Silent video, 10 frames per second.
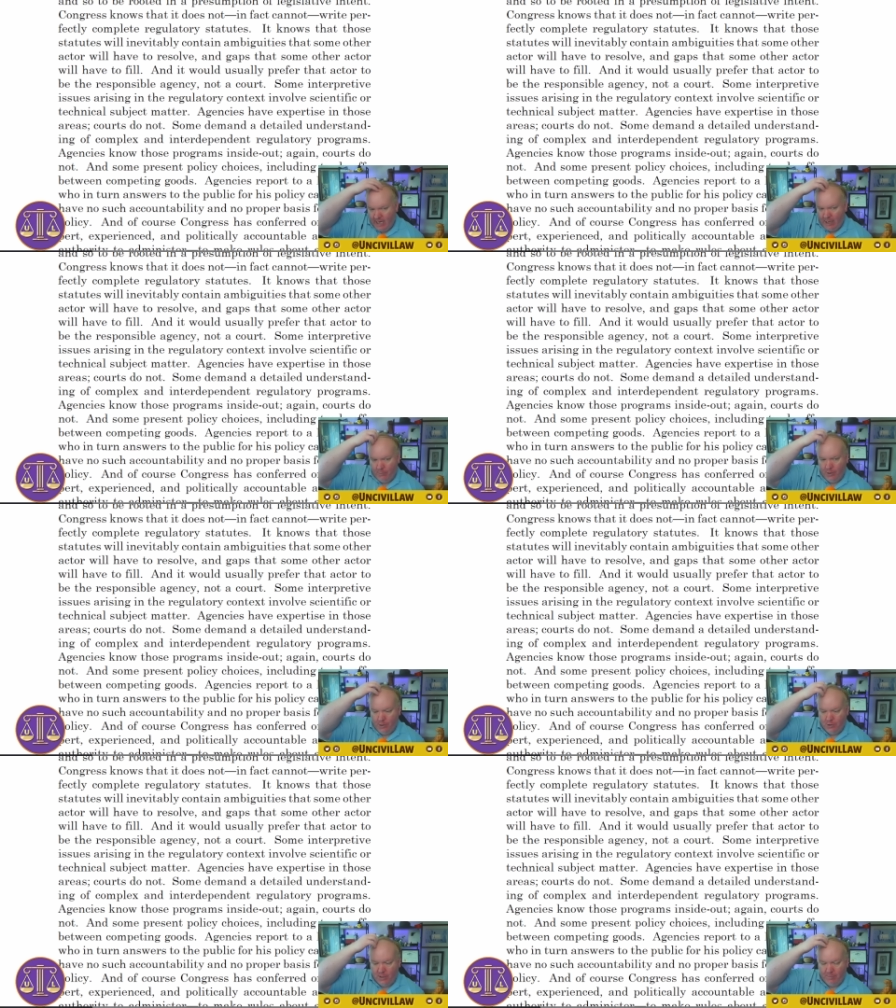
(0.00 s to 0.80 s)
And it will
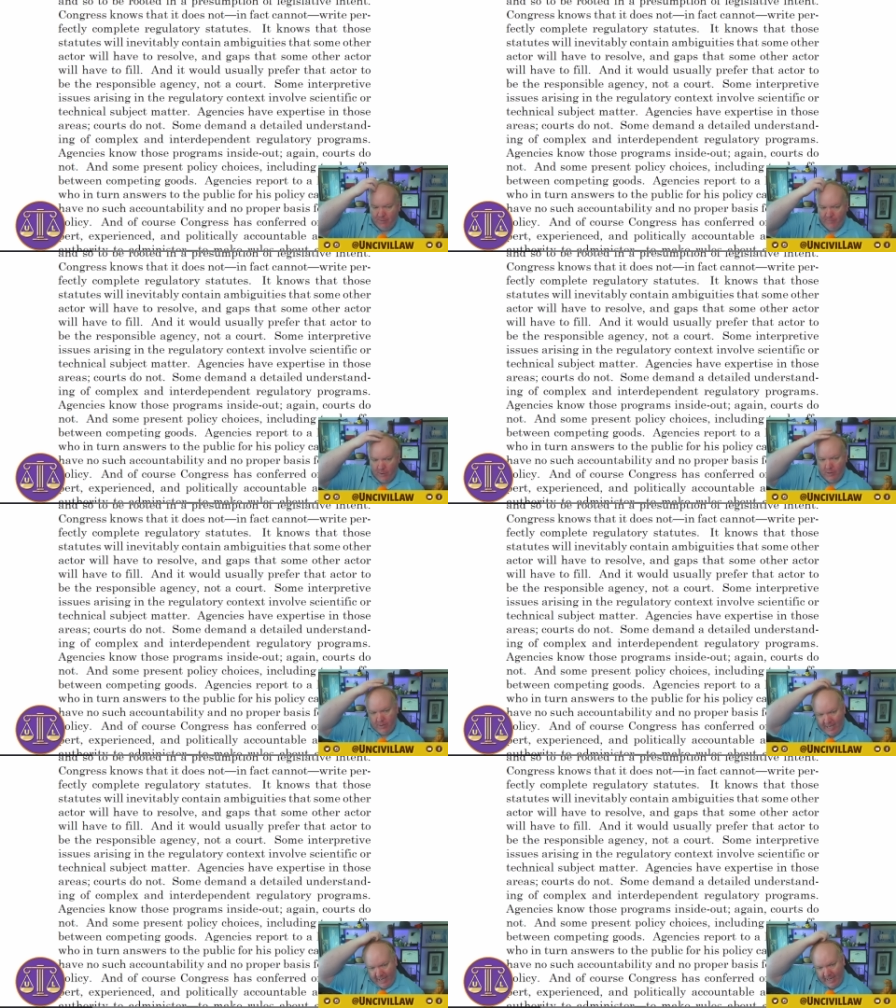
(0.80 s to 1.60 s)
usually prefer
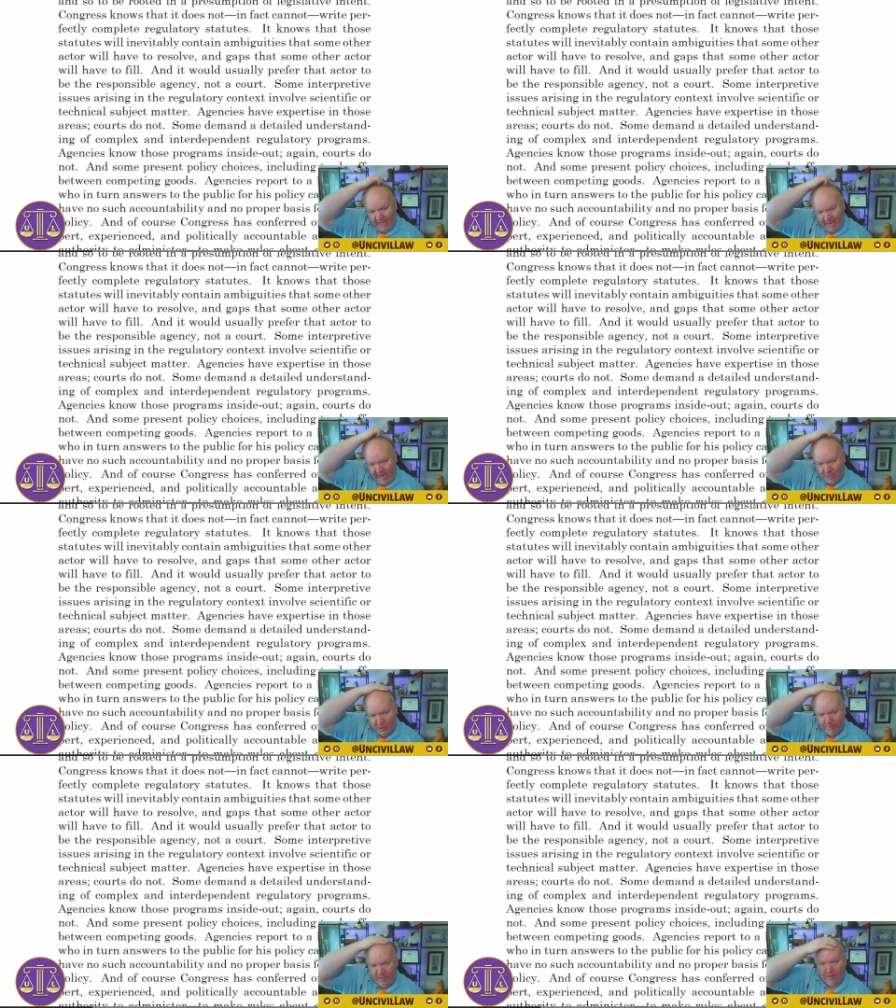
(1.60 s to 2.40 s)
that
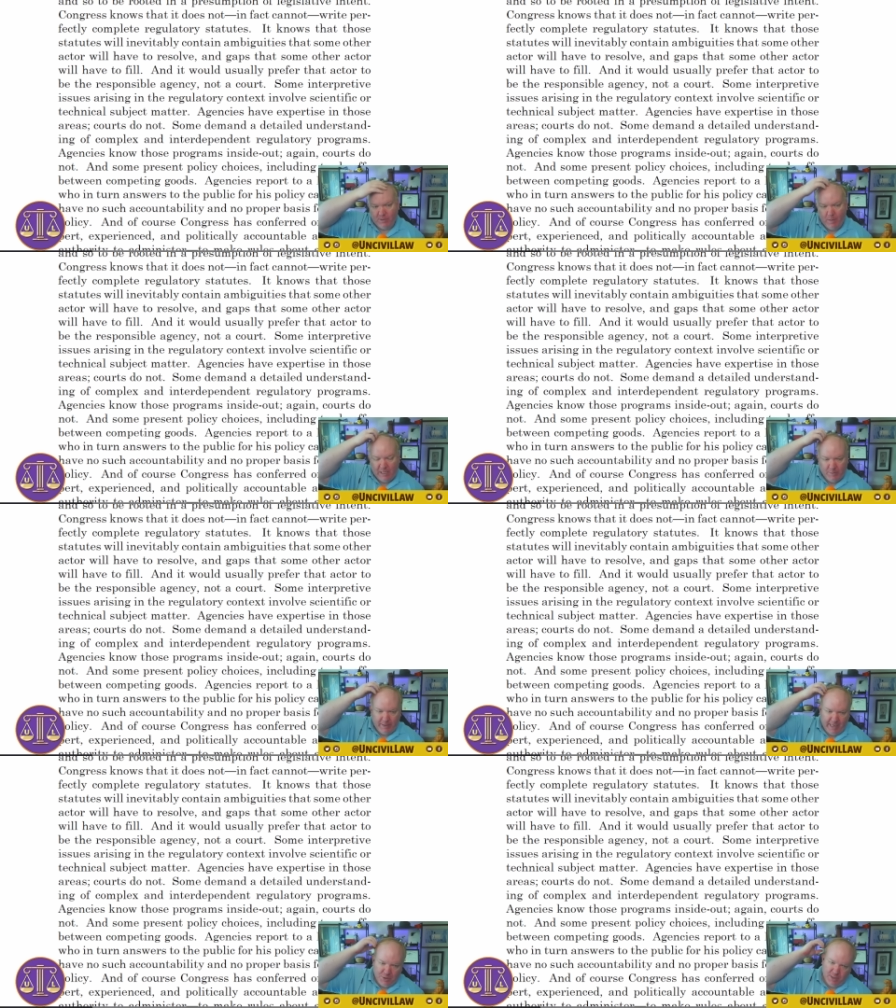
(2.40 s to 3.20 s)
actor to be the
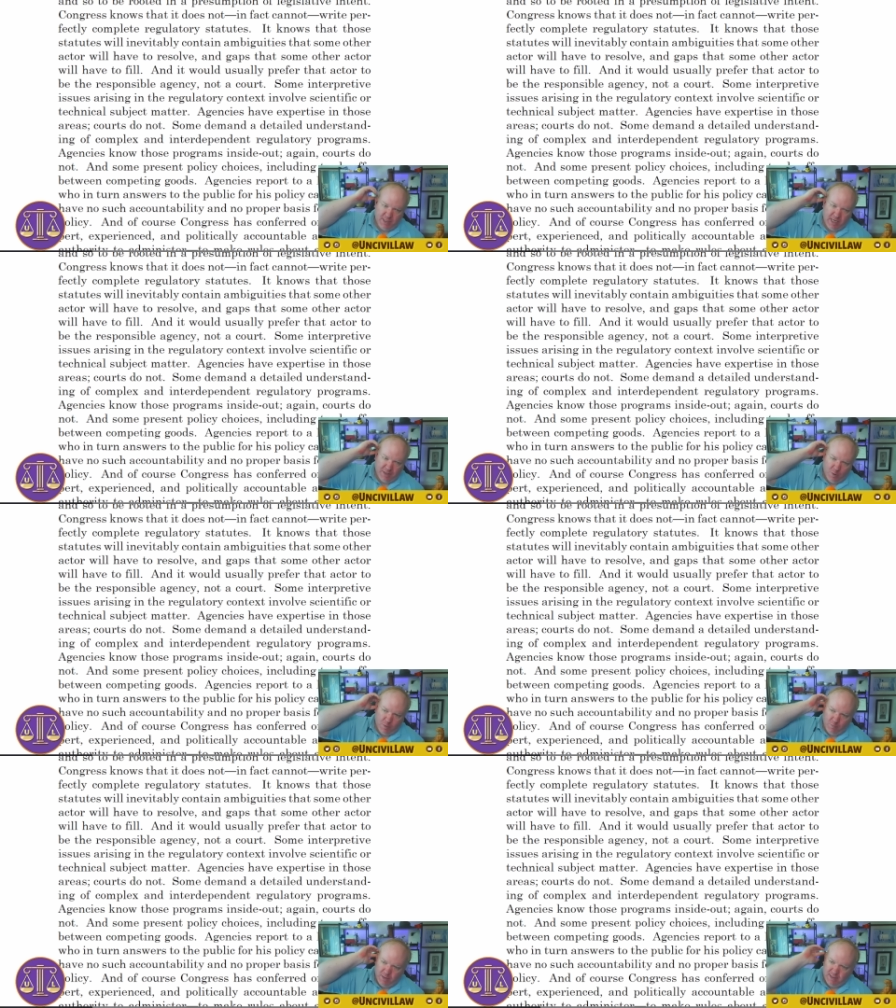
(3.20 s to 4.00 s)
responsible agency, not the
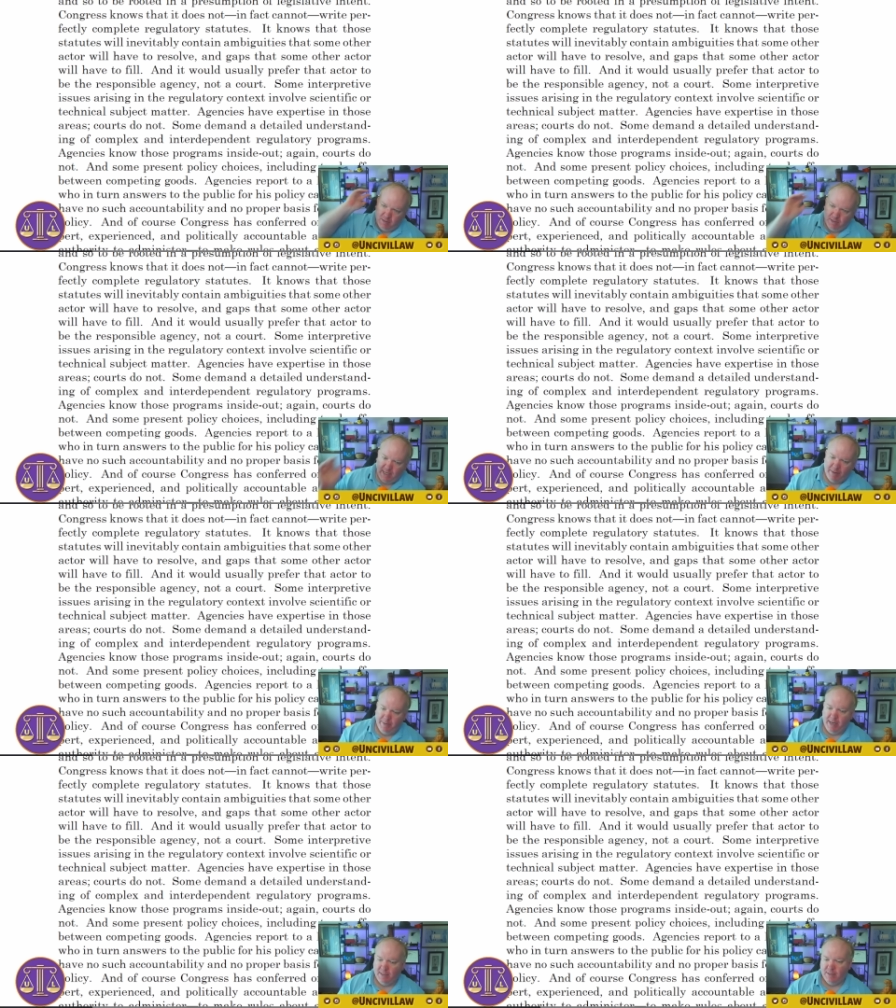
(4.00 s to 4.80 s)
court. Well, that's not what the
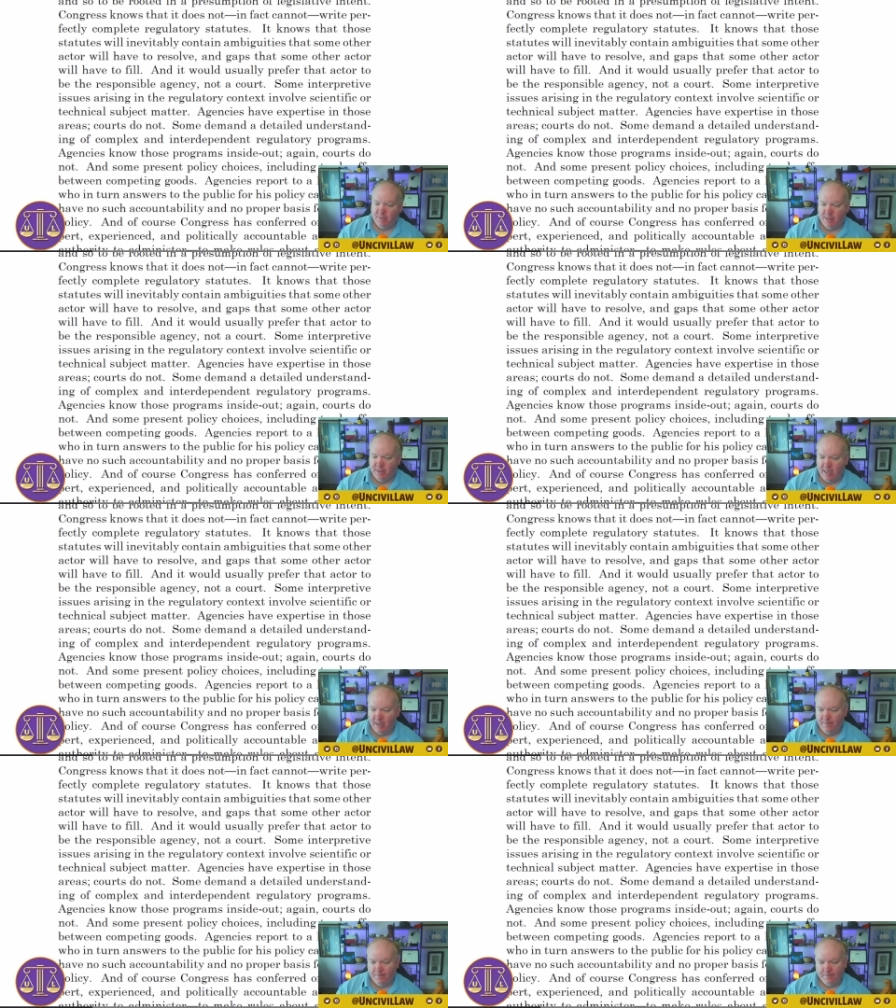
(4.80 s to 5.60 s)
APA seems to say.